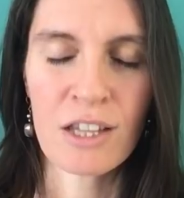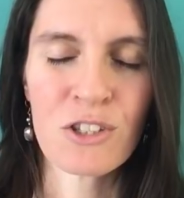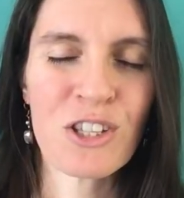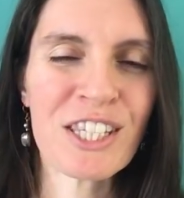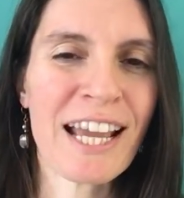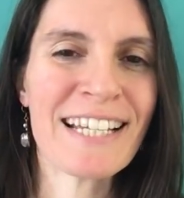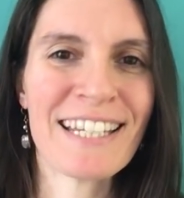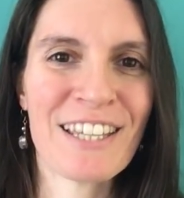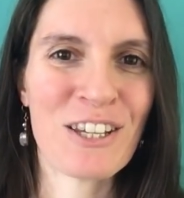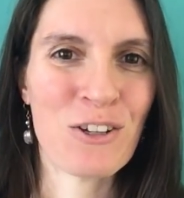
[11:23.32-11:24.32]
So this
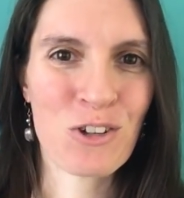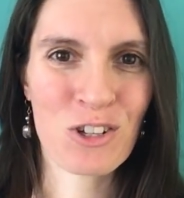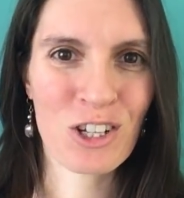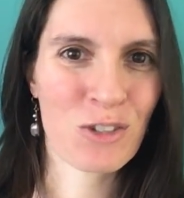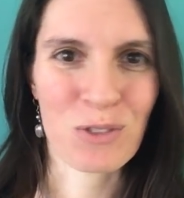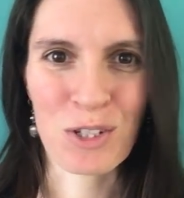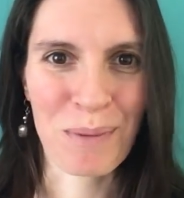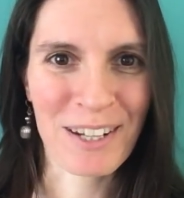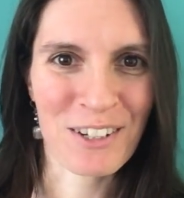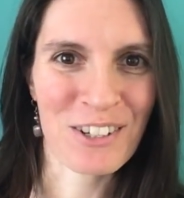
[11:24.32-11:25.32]
idea that you should just
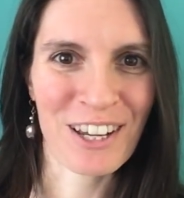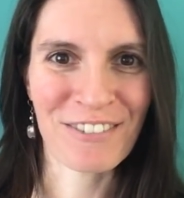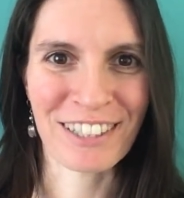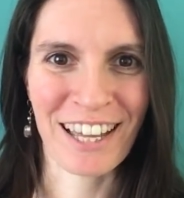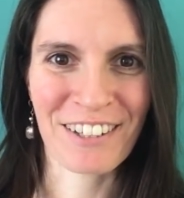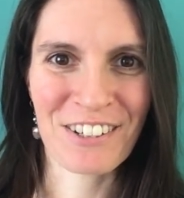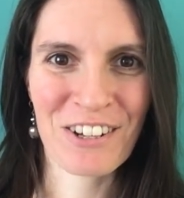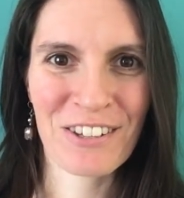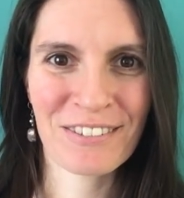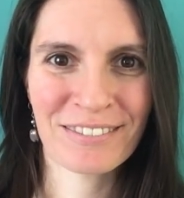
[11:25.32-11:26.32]
respect yourself and
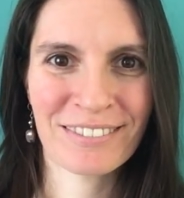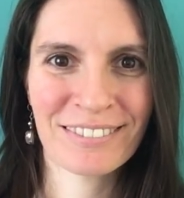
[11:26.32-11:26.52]
others,